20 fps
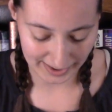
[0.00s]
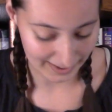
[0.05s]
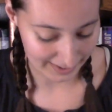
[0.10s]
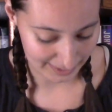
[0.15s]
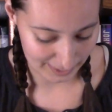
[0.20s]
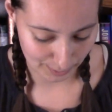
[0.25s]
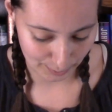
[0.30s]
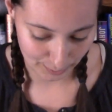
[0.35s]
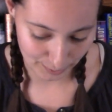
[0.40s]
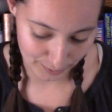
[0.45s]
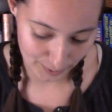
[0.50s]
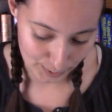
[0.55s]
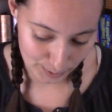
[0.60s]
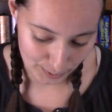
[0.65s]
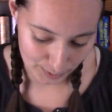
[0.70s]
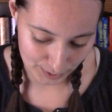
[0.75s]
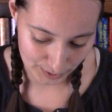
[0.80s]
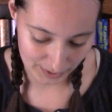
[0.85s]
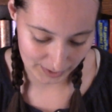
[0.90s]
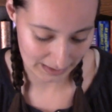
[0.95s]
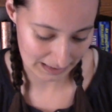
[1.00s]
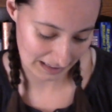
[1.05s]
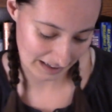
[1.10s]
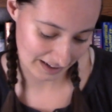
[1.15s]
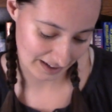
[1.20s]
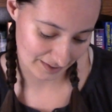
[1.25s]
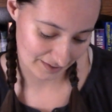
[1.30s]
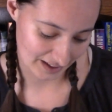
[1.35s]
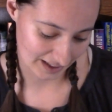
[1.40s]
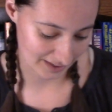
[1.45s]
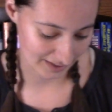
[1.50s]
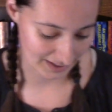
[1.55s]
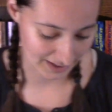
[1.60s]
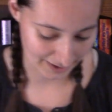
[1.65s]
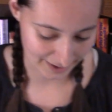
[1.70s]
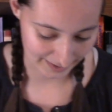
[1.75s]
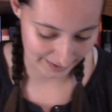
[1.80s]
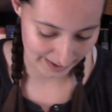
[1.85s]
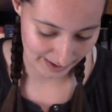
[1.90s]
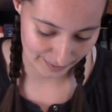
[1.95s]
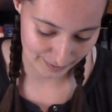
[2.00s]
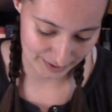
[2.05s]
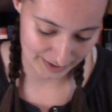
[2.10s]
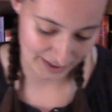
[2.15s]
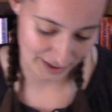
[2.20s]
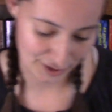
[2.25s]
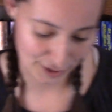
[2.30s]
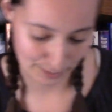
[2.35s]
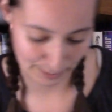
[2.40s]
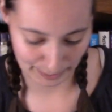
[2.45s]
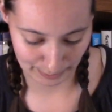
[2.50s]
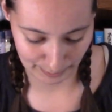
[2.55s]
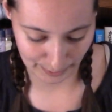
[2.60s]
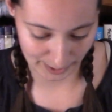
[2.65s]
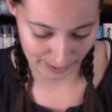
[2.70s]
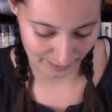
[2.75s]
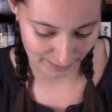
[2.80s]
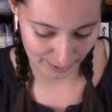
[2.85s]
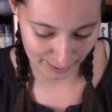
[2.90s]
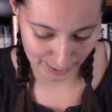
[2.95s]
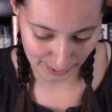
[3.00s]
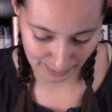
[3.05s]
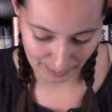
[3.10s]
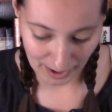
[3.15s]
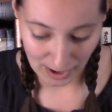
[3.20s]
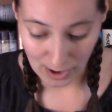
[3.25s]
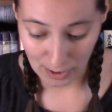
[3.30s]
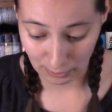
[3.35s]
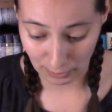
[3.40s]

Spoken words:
example foods, seeing an event, hearing a conversation, being part of a group,